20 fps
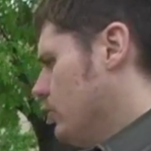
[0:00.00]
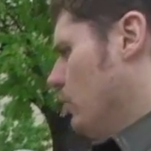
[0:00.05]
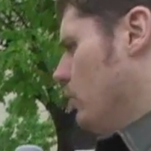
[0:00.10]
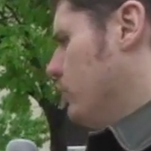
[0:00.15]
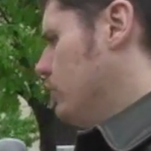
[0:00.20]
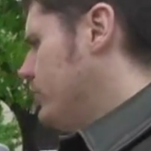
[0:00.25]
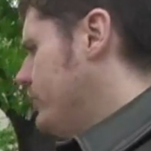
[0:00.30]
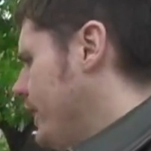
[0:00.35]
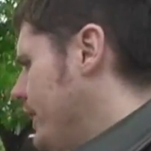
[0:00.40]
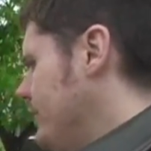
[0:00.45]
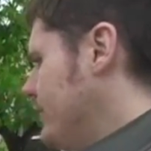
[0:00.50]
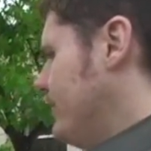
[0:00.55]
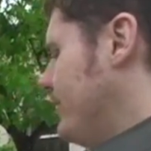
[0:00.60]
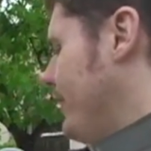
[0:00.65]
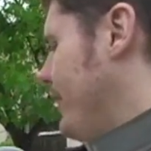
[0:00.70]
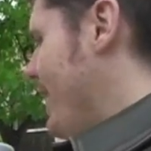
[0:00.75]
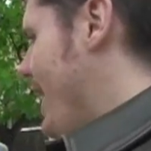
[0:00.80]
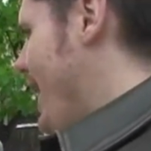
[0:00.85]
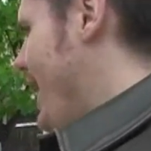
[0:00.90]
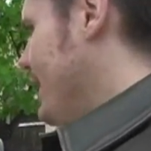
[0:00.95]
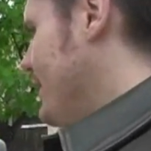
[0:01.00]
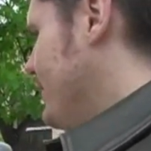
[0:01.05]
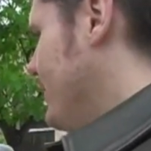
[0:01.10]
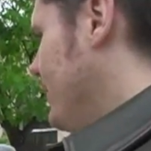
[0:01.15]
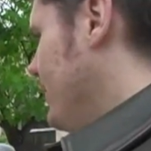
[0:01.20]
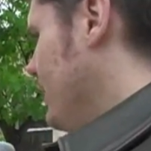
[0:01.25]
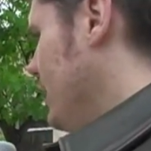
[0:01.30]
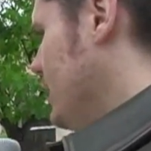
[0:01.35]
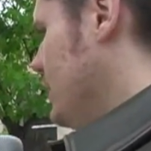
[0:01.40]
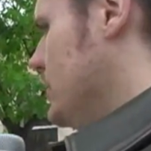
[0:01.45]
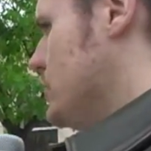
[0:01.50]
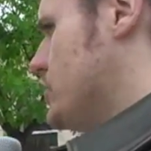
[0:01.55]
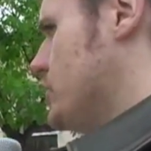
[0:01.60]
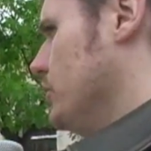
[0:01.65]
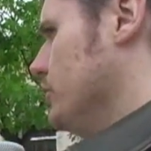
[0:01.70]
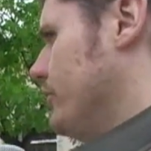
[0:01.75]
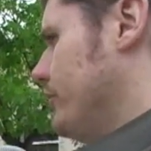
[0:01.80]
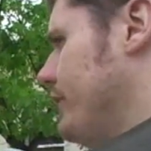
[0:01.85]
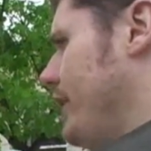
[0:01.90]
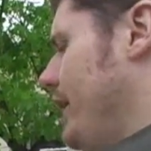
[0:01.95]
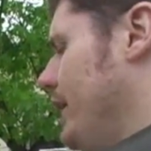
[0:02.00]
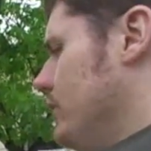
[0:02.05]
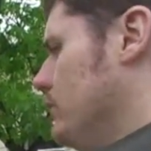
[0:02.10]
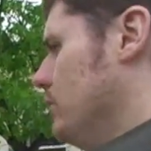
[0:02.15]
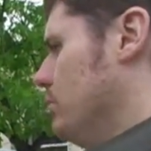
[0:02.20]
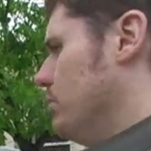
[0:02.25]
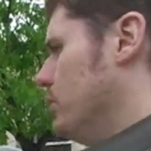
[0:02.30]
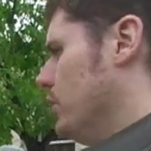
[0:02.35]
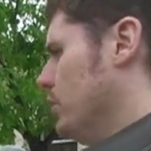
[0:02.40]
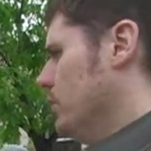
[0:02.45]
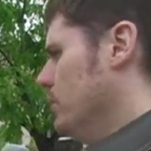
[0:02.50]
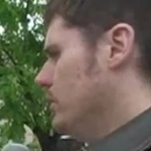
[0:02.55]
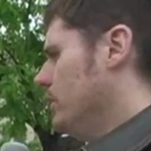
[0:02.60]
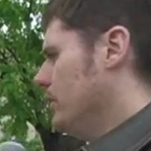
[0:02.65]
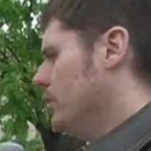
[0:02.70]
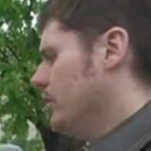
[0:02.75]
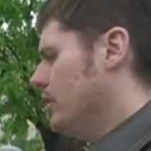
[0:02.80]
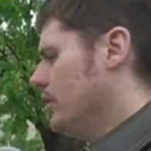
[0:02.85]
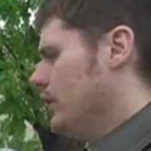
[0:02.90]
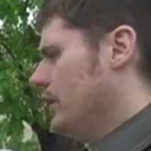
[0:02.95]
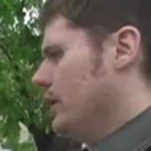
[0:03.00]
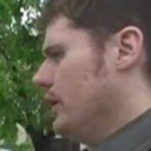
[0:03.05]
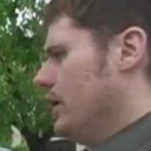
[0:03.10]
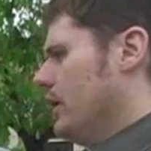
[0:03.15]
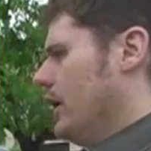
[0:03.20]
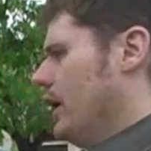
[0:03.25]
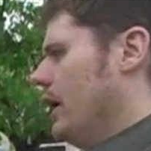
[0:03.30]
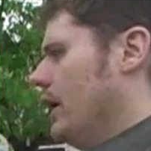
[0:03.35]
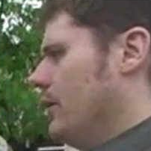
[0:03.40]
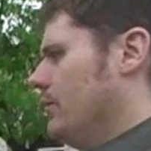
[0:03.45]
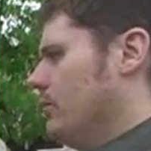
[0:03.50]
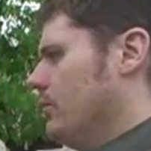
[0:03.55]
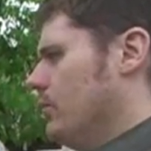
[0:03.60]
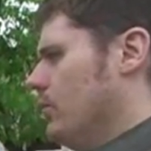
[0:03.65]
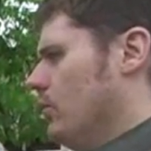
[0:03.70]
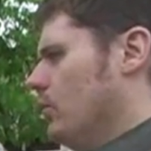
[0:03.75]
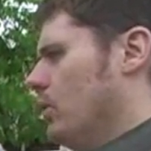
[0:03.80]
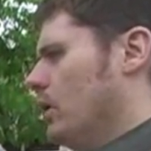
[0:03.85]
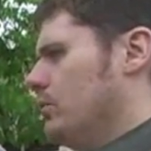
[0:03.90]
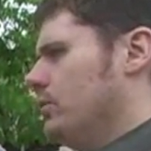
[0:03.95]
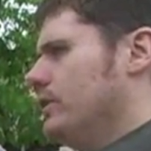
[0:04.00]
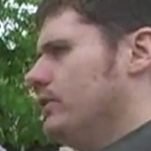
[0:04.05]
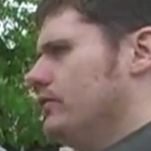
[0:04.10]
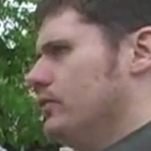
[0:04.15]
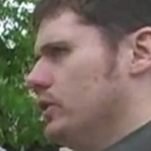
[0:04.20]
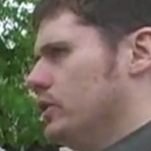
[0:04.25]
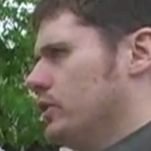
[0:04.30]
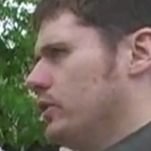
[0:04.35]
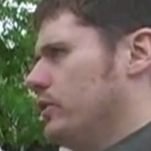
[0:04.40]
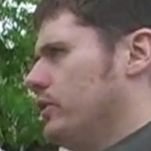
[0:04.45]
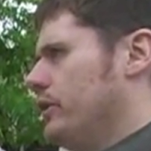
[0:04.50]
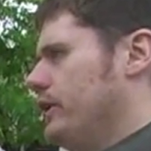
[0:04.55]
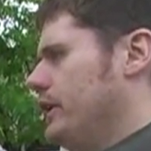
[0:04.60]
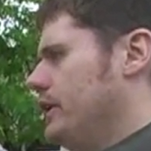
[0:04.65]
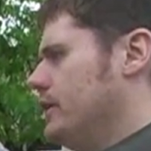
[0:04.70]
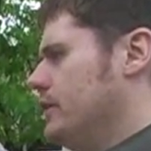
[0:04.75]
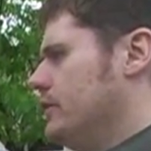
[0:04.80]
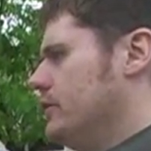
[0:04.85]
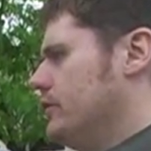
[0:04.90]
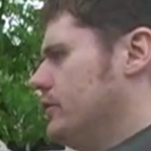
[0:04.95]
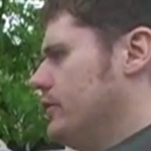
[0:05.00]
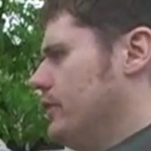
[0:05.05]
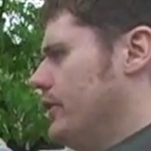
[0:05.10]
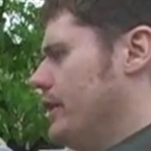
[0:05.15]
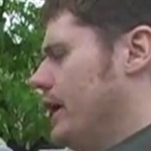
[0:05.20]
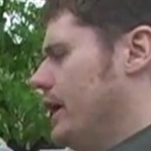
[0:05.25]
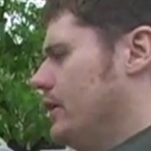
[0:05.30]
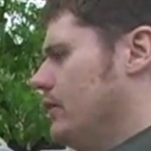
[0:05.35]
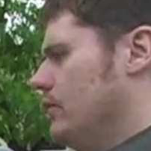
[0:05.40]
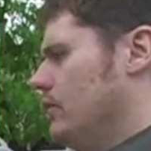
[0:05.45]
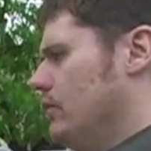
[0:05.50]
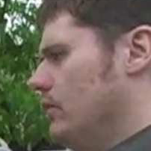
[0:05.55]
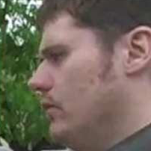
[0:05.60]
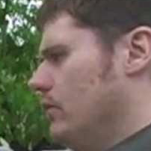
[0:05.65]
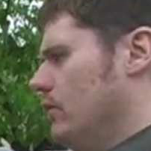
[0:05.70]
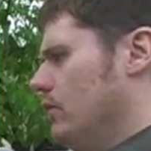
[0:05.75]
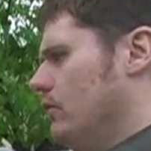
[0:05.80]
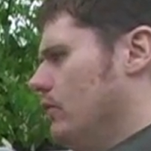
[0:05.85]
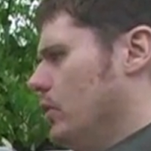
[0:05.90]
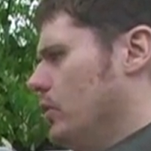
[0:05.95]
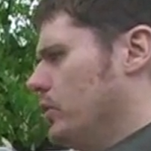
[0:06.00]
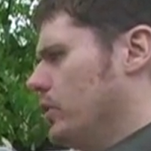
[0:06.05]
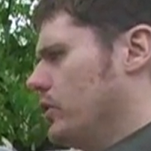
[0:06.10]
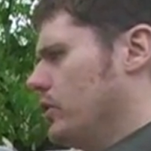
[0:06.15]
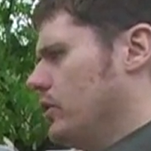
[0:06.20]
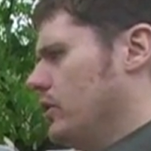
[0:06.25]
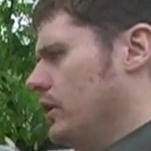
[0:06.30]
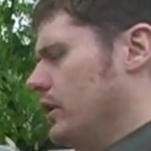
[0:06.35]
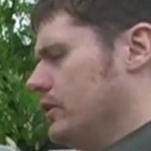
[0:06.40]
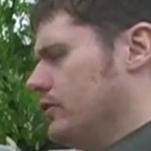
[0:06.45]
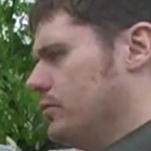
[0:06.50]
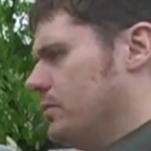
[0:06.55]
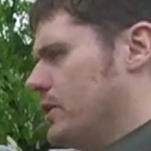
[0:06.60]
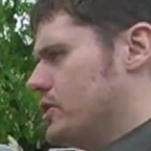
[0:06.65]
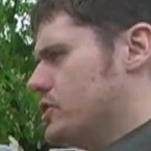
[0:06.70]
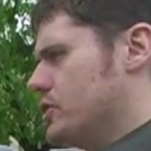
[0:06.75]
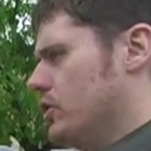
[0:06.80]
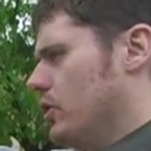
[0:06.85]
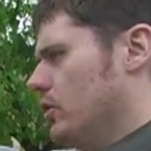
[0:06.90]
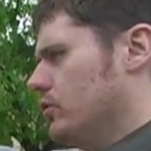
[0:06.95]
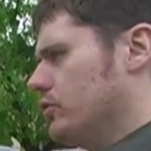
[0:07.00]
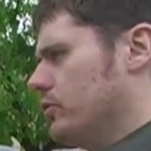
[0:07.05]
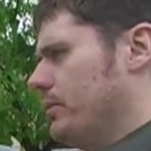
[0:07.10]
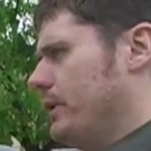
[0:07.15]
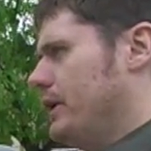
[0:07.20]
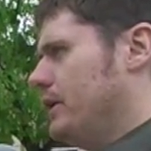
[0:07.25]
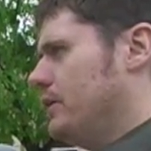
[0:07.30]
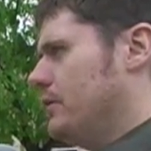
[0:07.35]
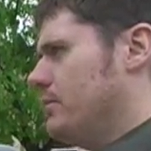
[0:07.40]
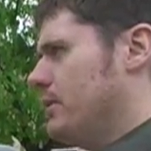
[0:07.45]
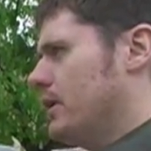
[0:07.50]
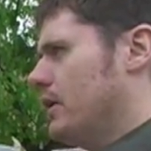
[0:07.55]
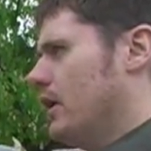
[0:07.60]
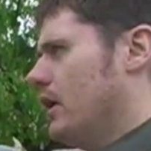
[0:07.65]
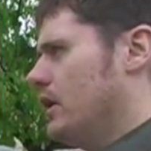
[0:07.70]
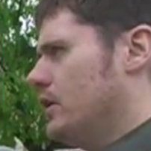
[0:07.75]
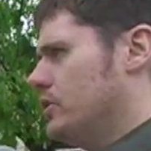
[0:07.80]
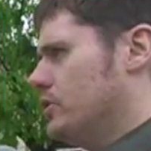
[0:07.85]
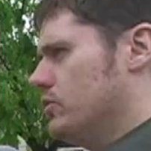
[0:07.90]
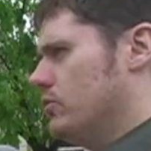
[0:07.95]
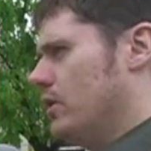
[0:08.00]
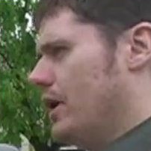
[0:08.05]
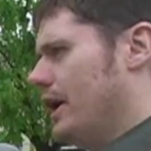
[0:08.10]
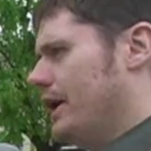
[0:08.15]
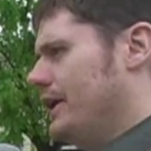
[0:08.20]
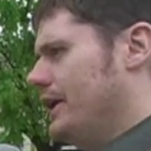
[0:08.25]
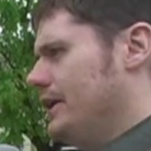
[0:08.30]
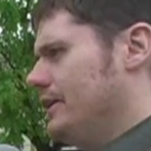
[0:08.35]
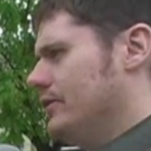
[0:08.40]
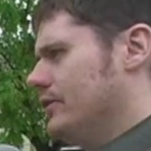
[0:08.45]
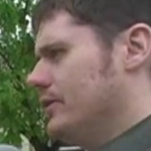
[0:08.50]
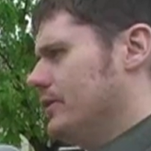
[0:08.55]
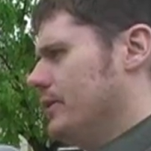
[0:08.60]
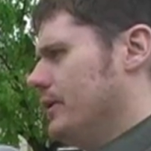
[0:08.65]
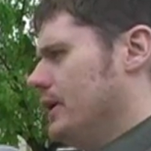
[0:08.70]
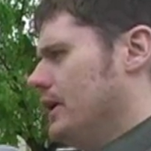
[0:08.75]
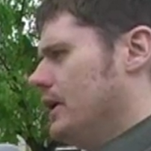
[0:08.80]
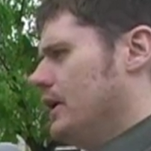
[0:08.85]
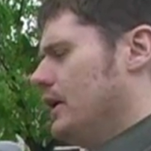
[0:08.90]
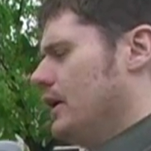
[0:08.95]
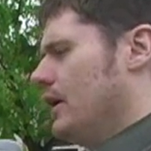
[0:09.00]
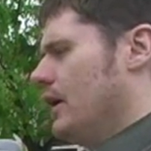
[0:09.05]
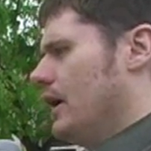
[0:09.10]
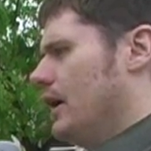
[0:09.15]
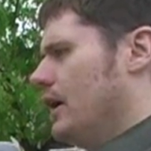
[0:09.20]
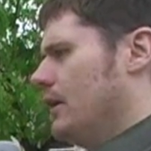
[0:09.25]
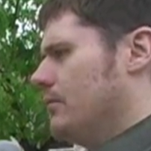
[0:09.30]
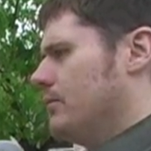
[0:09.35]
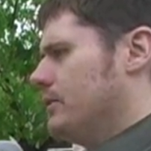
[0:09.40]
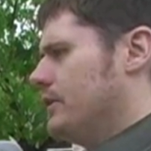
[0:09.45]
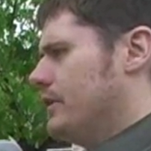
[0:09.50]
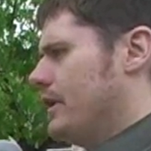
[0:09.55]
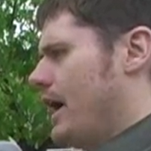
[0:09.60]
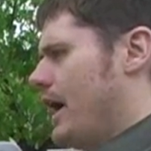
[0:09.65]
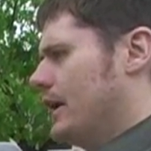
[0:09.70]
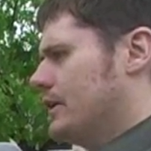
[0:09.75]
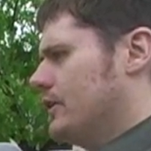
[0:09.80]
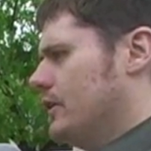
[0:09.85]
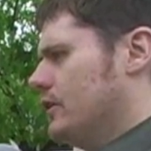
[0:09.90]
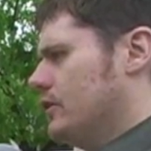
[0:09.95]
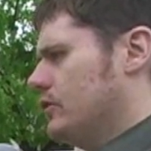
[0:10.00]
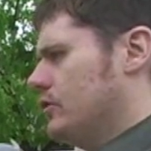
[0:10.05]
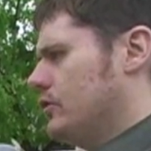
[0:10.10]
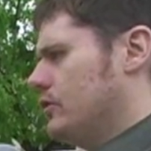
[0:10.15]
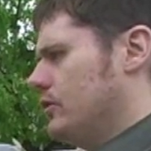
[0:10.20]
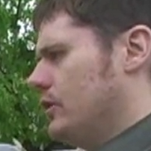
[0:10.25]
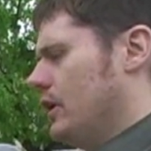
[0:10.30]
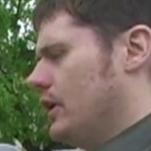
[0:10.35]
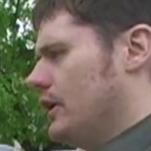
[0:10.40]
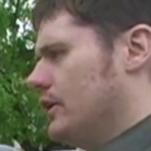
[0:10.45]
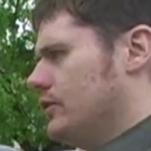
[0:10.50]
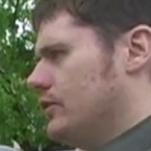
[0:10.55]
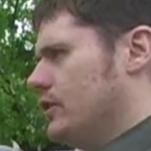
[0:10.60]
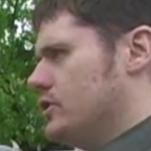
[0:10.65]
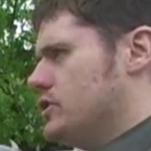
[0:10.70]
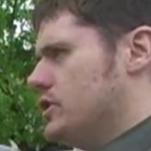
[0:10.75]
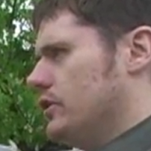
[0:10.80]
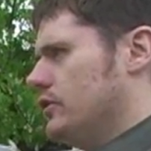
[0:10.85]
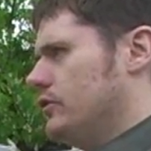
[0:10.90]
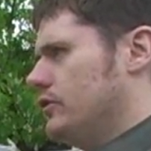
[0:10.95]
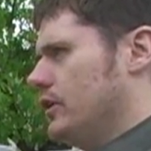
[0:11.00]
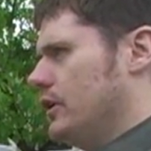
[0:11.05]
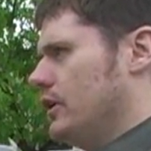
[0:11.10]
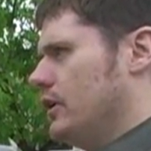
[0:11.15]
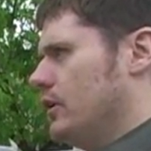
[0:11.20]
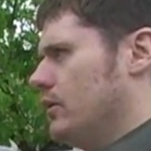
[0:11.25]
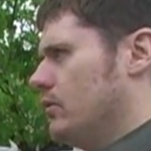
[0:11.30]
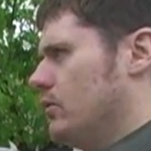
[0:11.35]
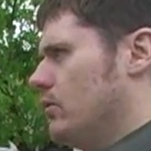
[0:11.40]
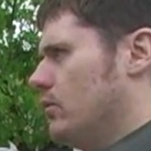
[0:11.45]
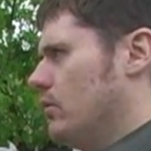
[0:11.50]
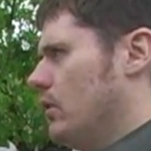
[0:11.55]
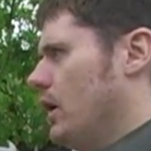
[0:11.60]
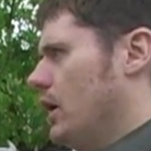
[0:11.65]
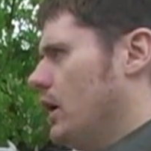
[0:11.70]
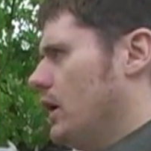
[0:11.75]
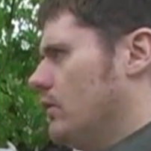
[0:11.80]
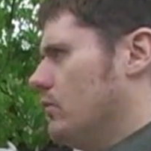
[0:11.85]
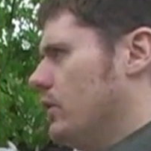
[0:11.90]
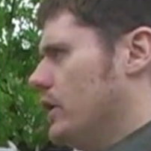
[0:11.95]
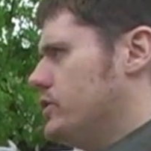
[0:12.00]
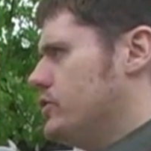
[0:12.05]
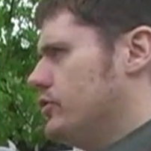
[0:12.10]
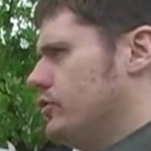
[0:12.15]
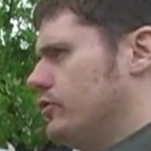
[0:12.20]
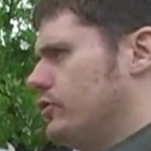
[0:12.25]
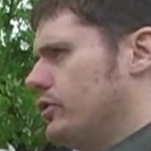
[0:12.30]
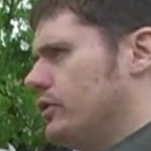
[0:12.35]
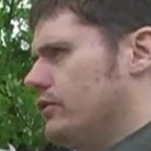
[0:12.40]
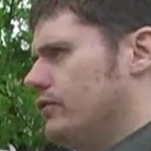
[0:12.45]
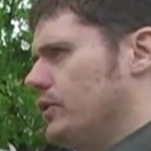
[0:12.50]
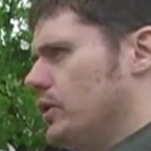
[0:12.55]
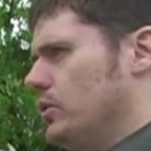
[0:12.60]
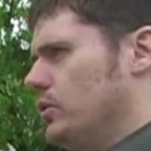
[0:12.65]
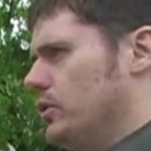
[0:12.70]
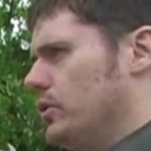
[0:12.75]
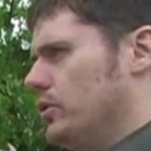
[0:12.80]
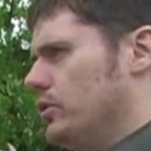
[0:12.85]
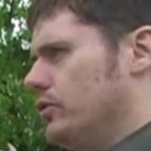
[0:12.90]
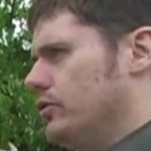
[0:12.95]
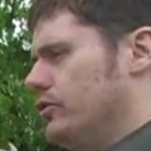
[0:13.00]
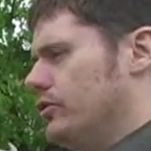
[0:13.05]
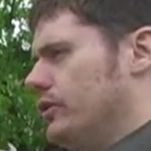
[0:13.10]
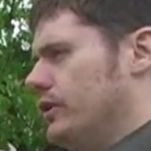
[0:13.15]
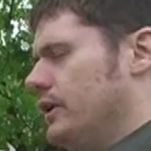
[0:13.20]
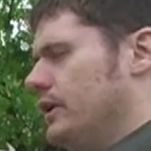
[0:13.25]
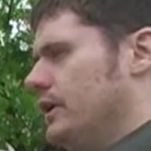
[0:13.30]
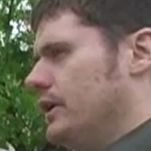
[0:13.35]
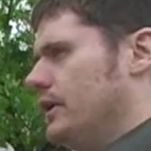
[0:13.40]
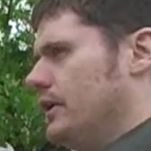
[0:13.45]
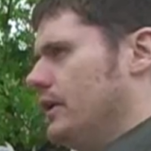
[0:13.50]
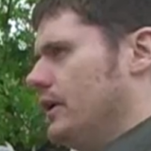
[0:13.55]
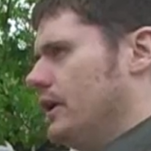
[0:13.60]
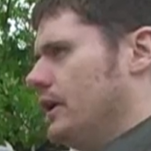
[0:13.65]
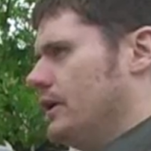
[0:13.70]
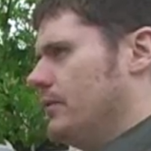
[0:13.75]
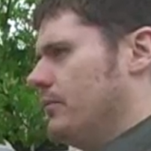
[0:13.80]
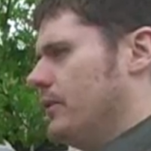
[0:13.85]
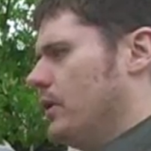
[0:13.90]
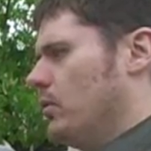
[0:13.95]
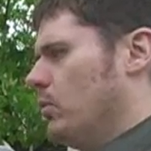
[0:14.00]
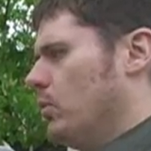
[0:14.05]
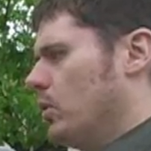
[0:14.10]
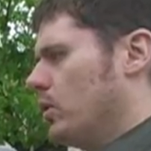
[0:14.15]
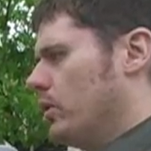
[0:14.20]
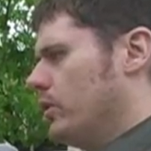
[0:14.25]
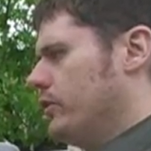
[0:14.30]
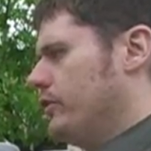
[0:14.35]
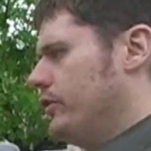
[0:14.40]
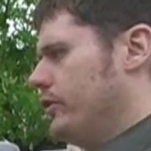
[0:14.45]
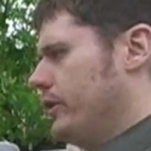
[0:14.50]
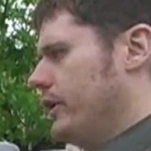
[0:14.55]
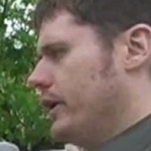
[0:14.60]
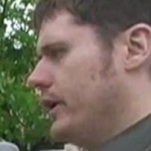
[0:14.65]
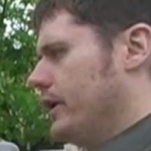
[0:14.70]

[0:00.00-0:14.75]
Since that initial scandal broke, what we've learned is that voter suppression calls were made in about 100 ridings. Tactics such as registering voters that weren't